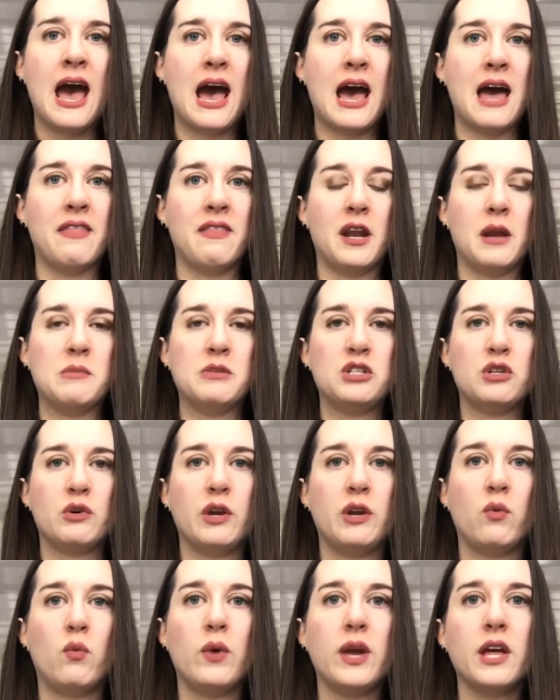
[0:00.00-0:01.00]
And then I'm
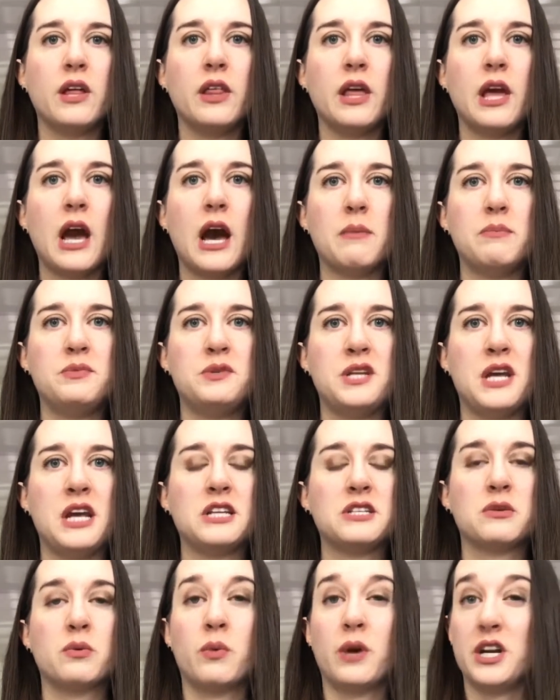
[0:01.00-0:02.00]
doing weekly
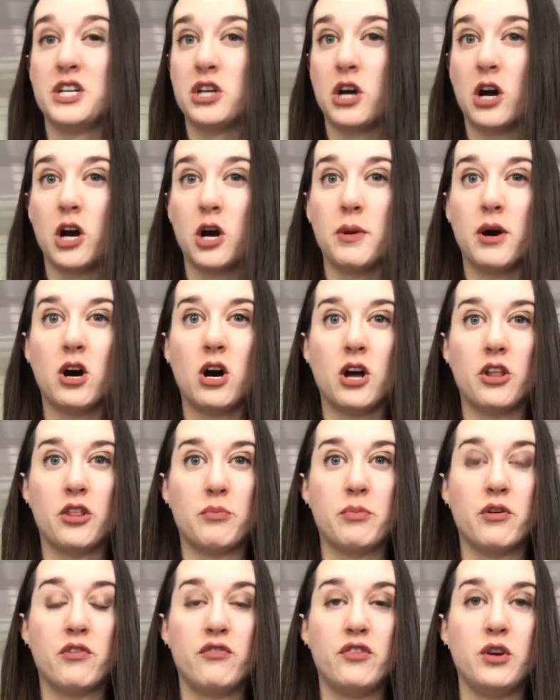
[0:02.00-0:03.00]
updates where I talk about all the
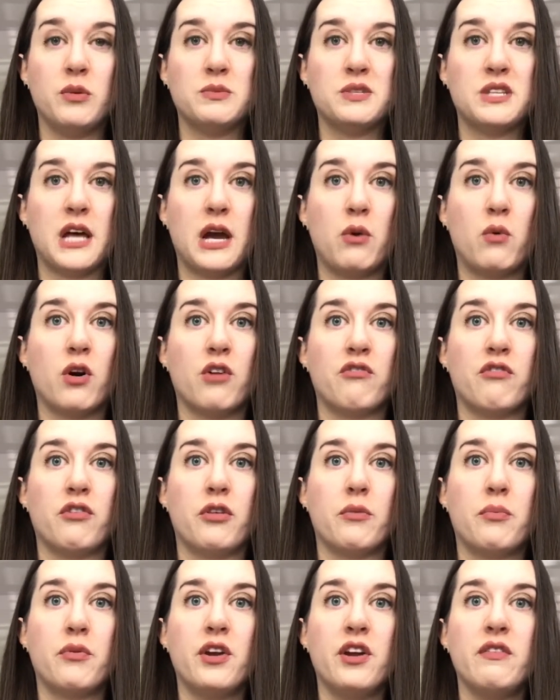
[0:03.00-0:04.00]
perfumes I wore for
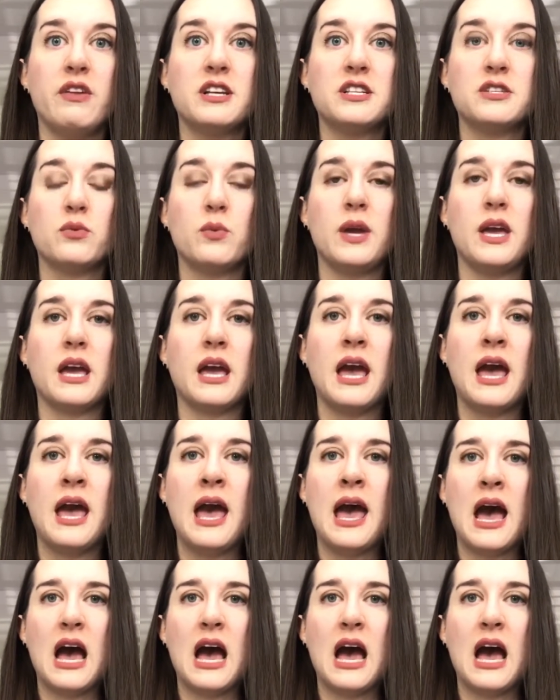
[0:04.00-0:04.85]
the previous week.